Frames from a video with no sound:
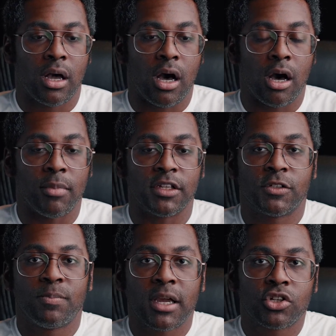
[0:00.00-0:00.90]

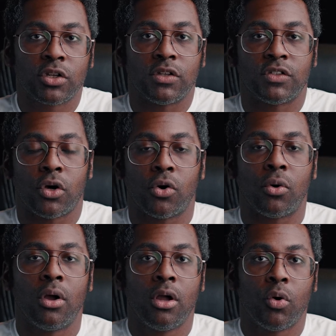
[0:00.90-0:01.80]
Especially
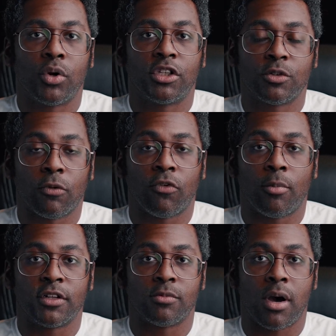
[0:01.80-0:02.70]
so with this
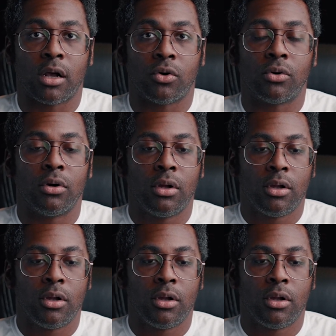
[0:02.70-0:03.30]
performance model,